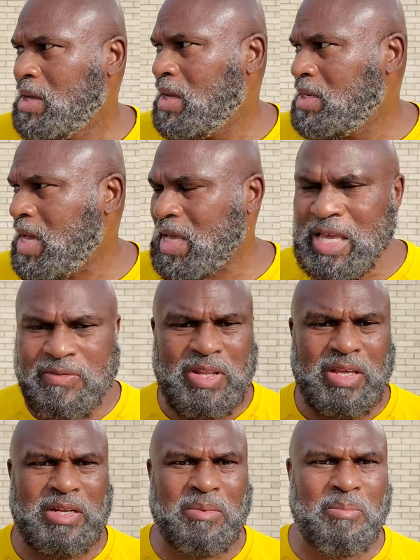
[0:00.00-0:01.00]
And that
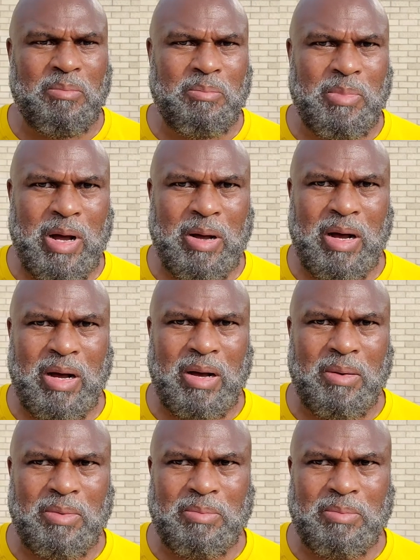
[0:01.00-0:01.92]
even in the uh,